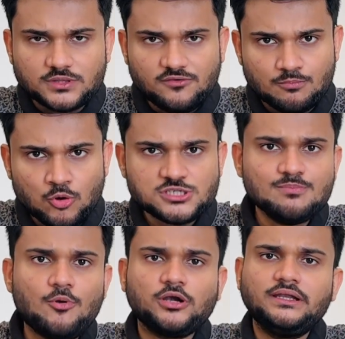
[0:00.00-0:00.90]
the most
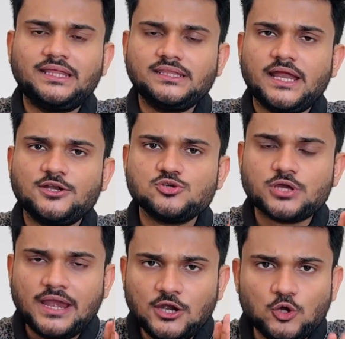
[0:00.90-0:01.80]
important thing that you
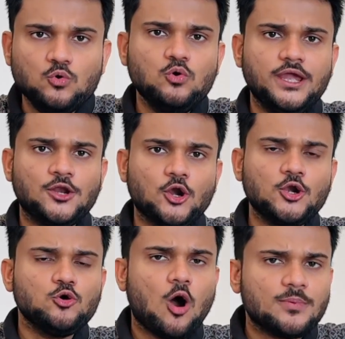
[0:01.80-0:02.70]
can do in order
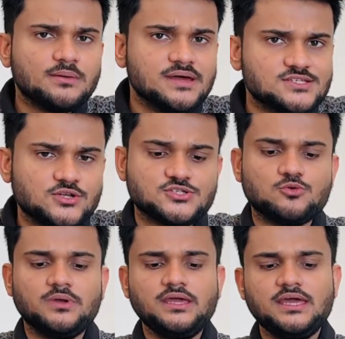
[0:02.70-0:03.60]
to optimize your
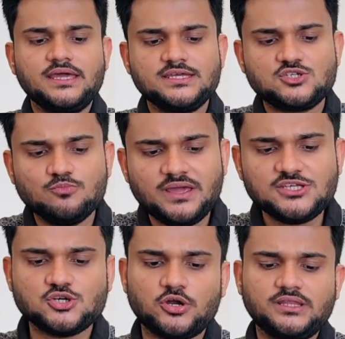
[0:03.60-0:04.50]
resume is to make
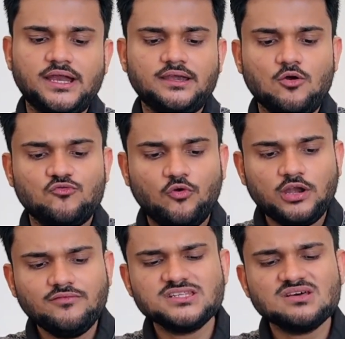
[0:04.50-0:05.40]
sure that
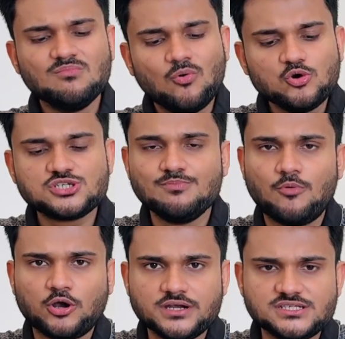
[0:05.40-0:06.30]
whatever is the most
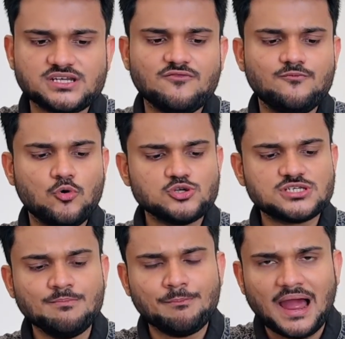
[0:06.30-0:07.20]
important stuff, most
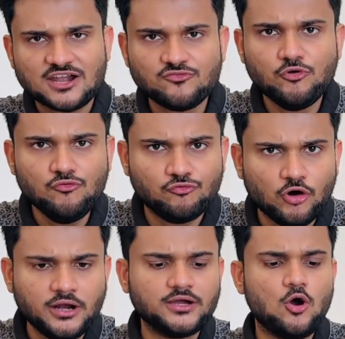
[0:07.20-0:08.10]
impactful
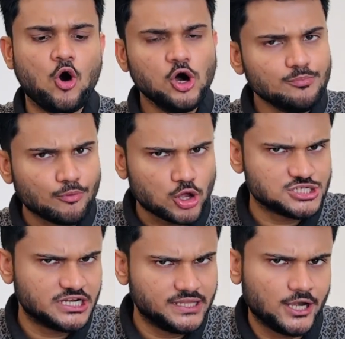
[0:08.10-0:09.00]
work or
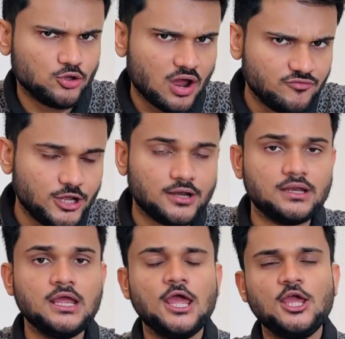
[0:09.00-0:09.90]
project that you have done,
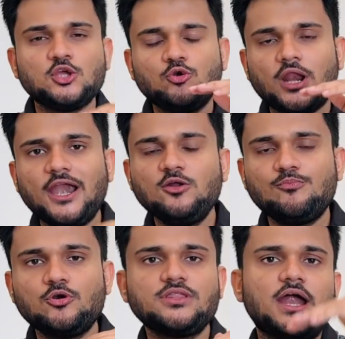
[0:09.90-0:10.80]
you try to
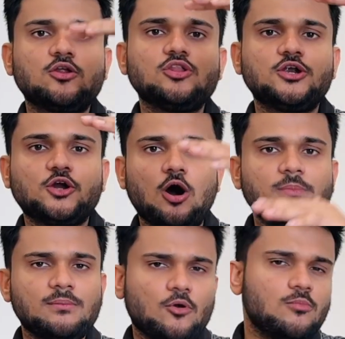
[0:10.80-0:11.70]
put that on the top
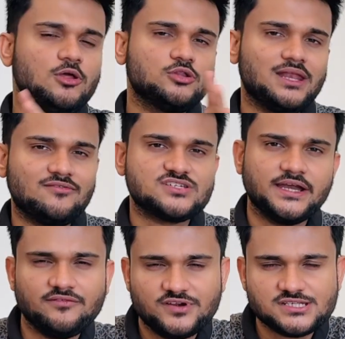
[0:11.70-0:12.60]
and probably on the left
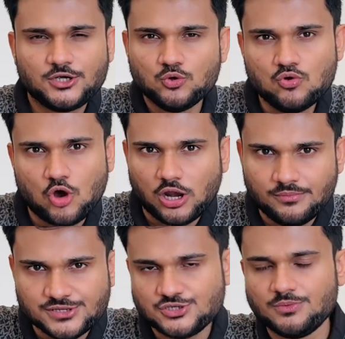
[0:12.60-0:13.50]
side if it's a two column
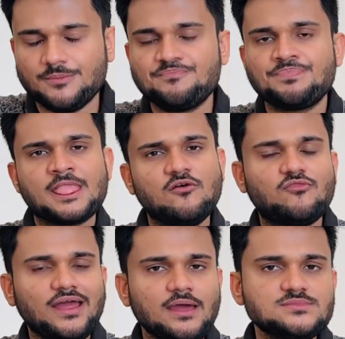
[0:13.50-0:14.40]
resume.
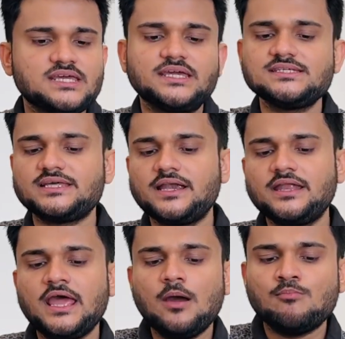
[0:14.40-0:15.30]
Why I'm saying is
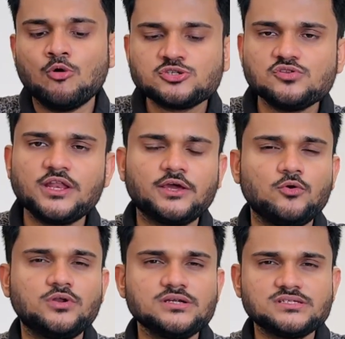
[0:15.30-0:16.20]
that most of the
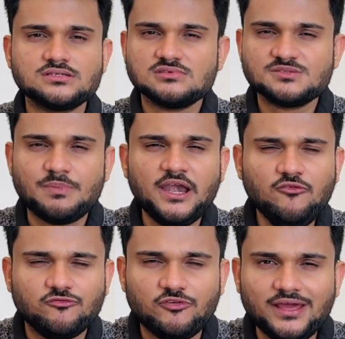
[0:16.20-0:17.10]
recruiters spend
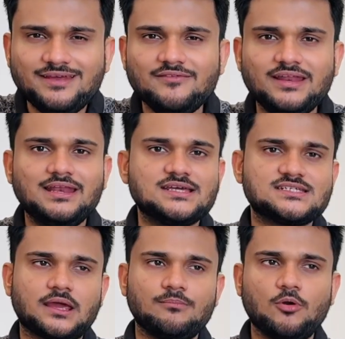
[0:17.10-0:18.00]
very, very less
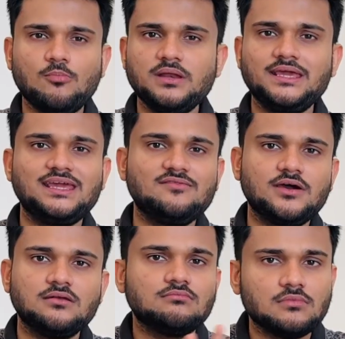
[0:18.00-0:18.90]
time, probably
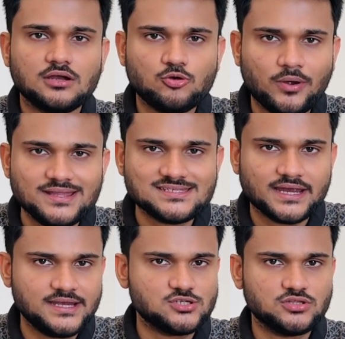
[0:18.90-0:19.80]
even 20
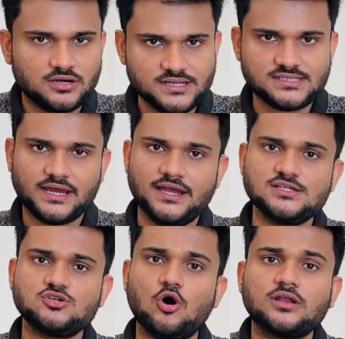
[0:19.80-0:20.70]
seconds or 30
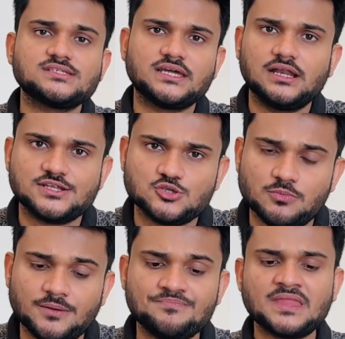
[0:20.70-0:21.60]
seconds on a single
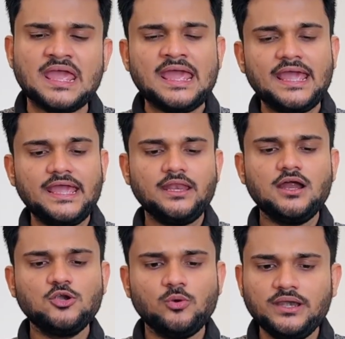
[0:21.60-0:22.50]
resume. In
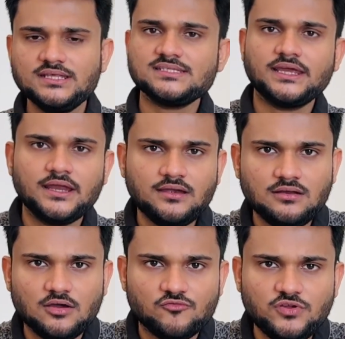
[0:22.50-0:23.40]
a 20
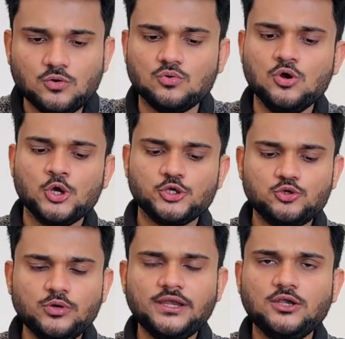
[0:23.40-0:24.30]
second view,
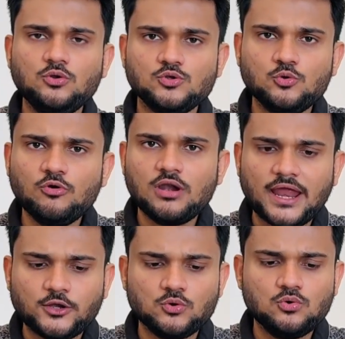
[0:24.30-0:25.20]
you would
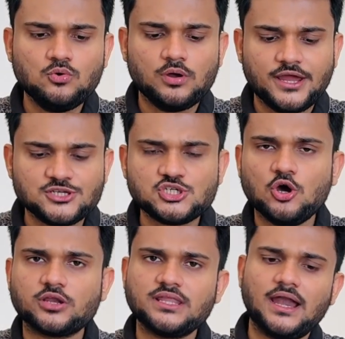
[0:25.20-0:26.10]
like to
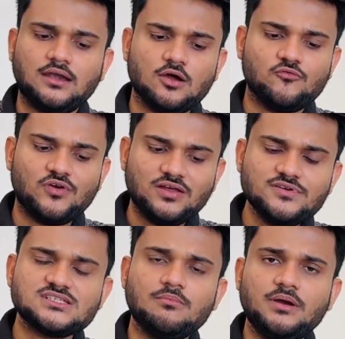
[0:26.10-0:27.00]
ensure that whenever
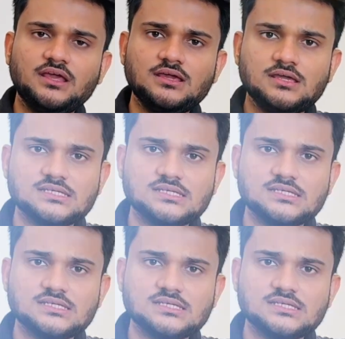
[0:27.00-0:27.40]
somebody